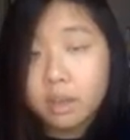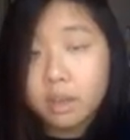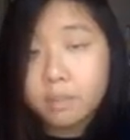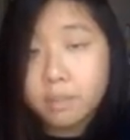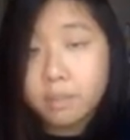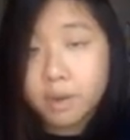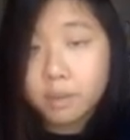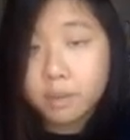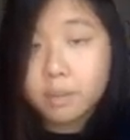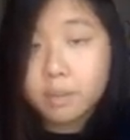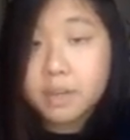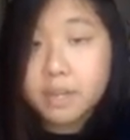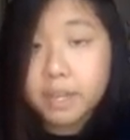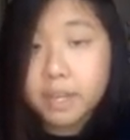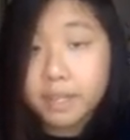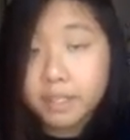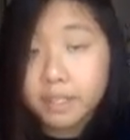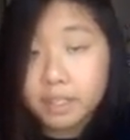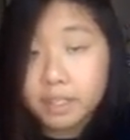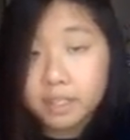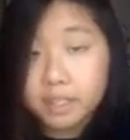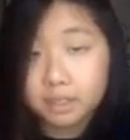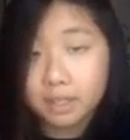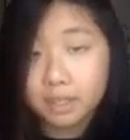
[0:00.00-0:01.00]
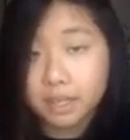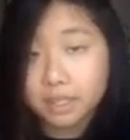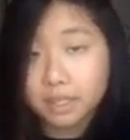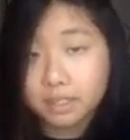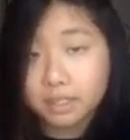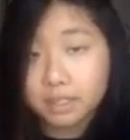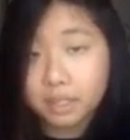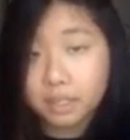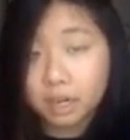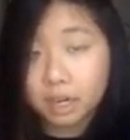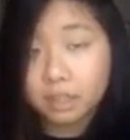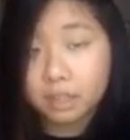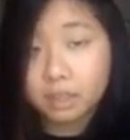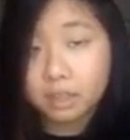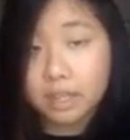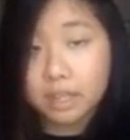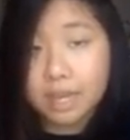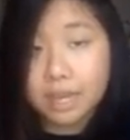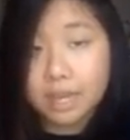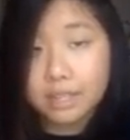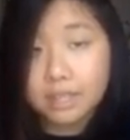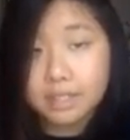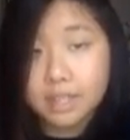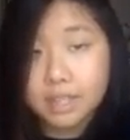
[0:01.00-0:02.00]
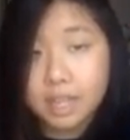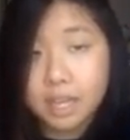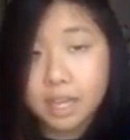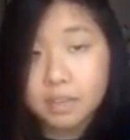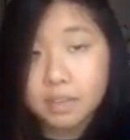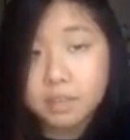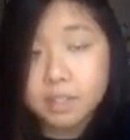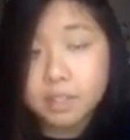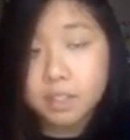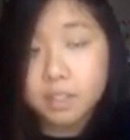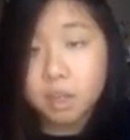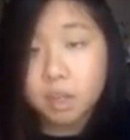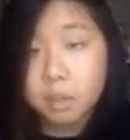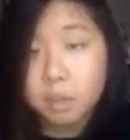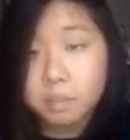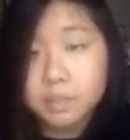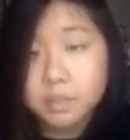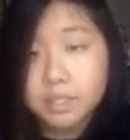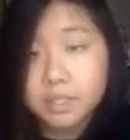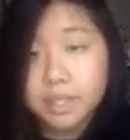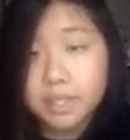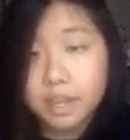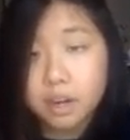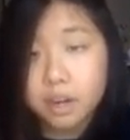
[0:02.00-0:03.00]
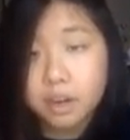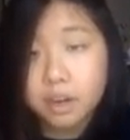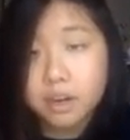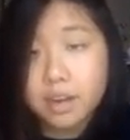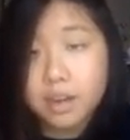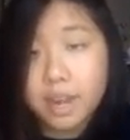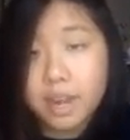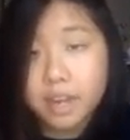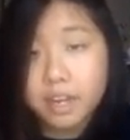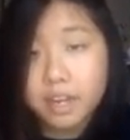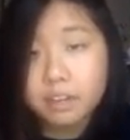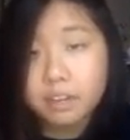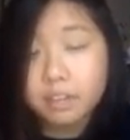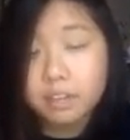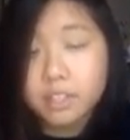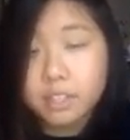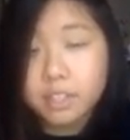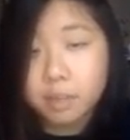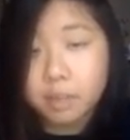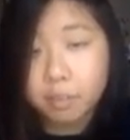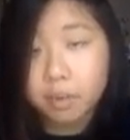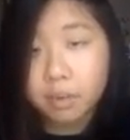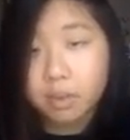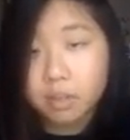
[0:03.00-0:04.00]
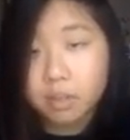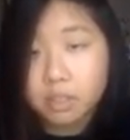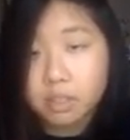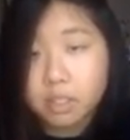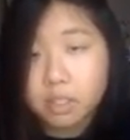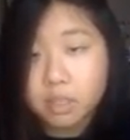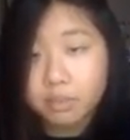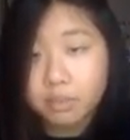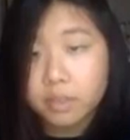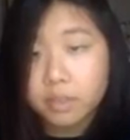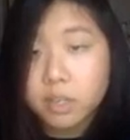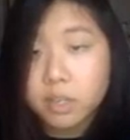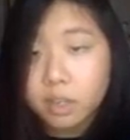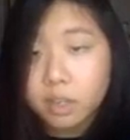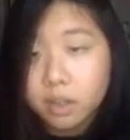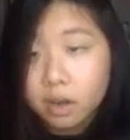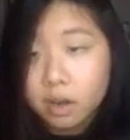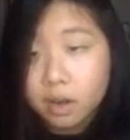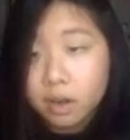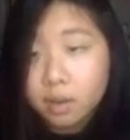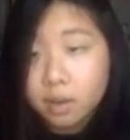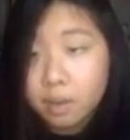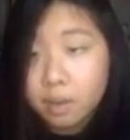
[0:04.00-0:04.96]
Perpendicular lines are lines that have slopes that are negative reciprocals of each other.